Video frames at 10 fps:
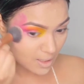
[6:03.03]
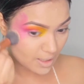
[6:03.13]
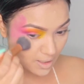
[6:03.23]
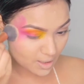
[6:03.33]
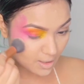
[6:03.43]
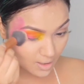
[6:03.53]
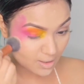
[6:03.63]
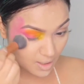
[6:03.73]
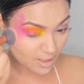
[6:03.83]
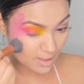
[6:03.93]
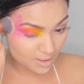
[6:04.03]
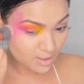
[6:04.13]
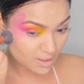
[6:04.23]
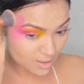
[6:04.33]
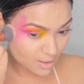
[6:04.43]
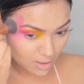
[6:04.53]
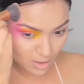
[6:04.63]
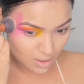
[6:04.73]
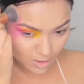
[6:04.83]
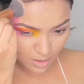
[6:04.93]
blending the sides
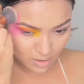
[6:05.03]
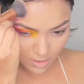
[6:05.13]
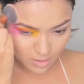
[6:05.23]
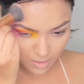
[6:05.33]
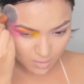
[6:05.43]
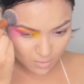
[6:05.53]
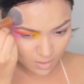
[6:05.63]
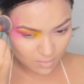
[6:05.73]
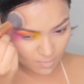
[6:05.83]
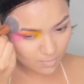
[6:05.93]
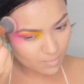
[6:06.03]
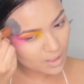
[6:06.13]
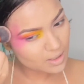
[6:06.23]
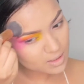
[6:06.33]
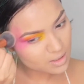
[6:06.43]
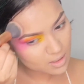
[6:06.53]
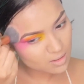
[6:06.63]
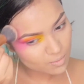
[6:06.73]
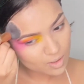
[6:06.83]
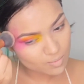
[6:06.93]
so it blends
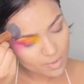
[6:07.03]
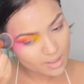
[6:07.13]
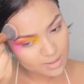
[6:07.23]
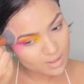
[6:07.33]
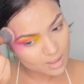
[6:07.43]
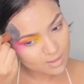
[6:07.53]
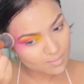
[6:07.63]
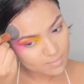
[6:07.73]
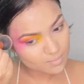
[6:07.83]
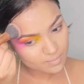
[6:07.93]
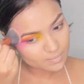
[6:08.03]
in with my skin.